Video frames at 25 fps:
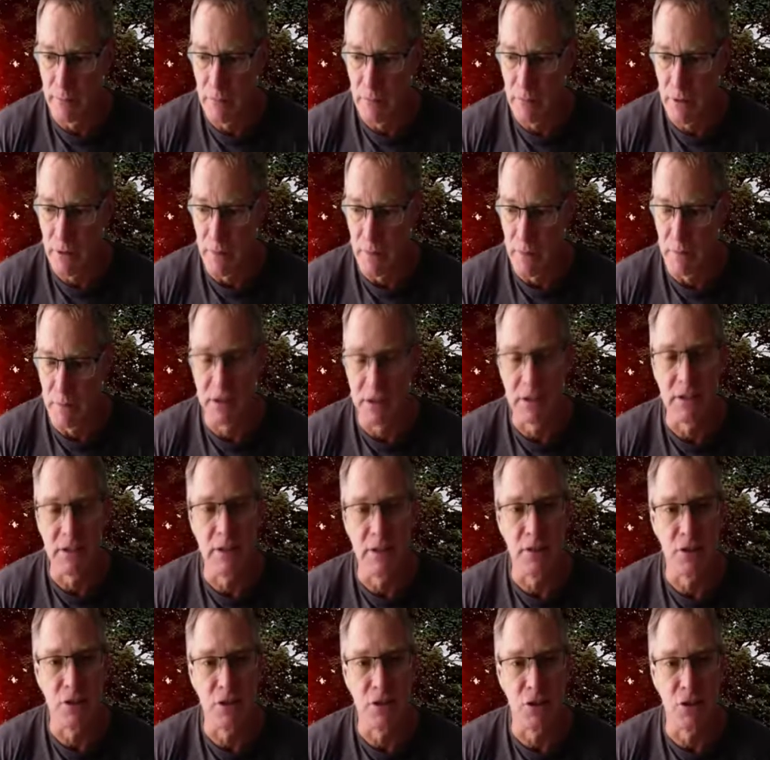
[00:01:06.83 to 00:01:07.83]

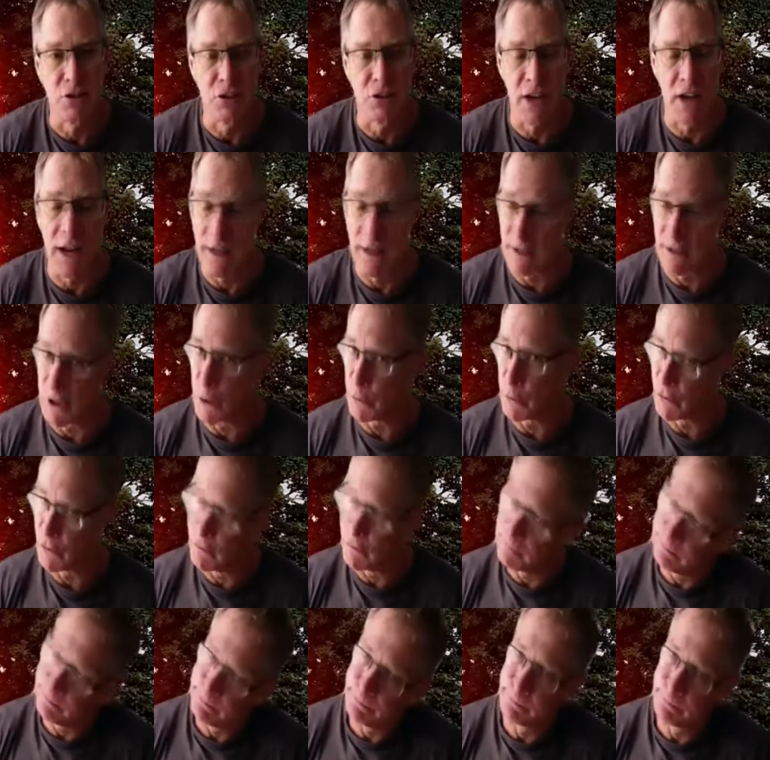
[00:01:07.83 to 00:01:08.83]
ability to diagnose
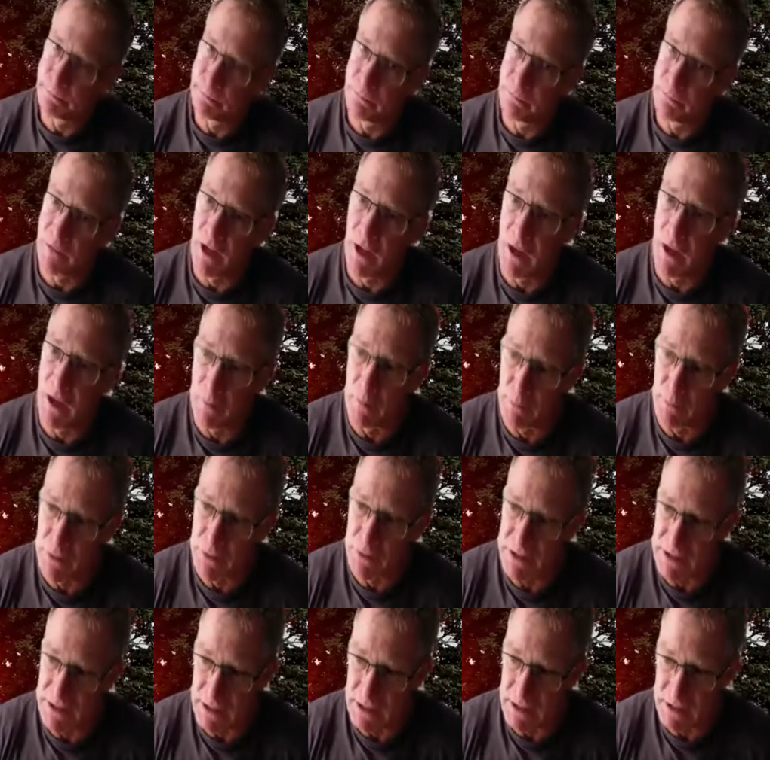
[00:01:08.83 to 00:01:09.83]

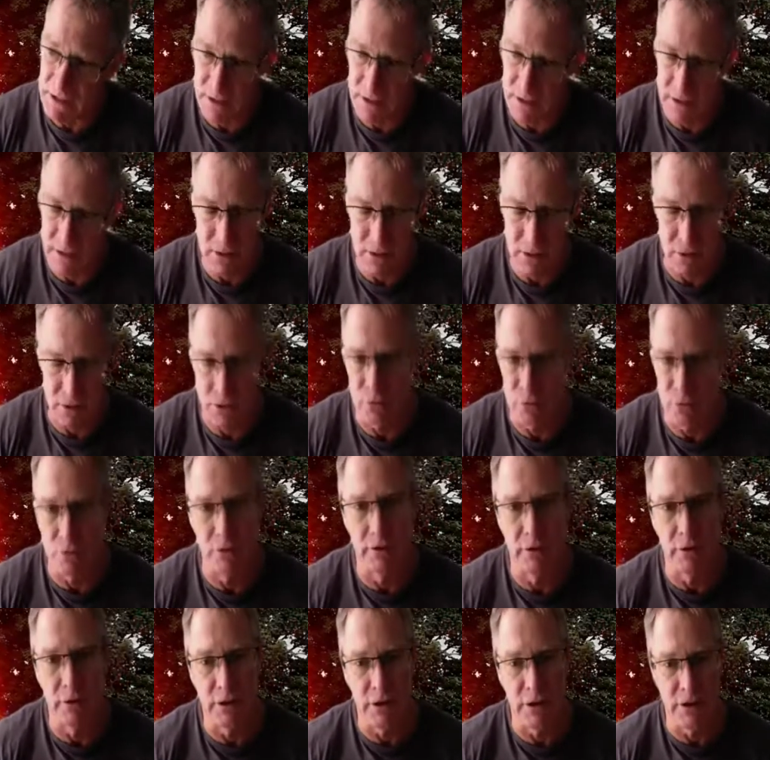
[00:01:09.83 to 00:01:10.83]
diseases and all sorts of
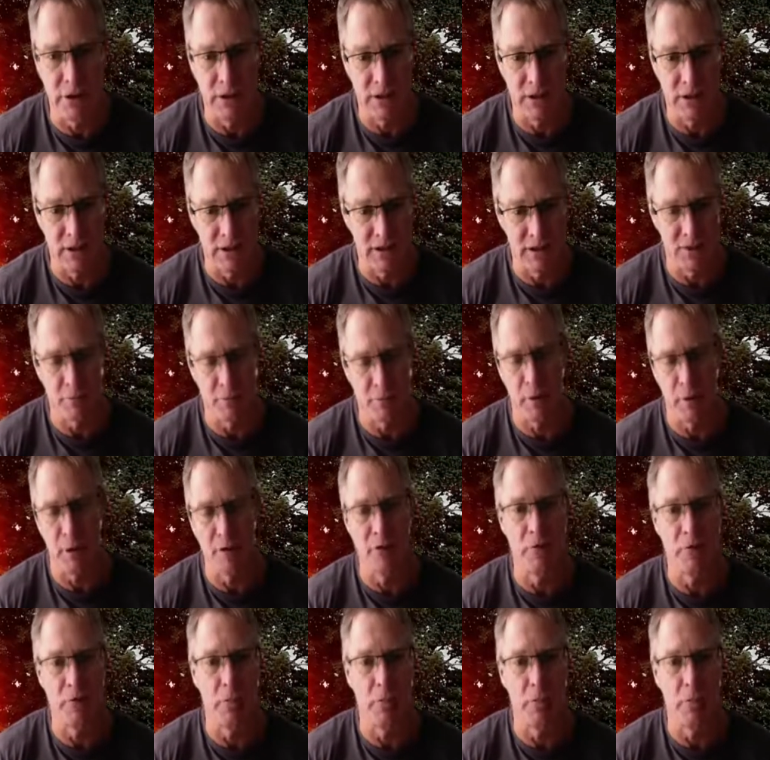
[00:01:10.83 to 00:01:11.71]
other things, because that's part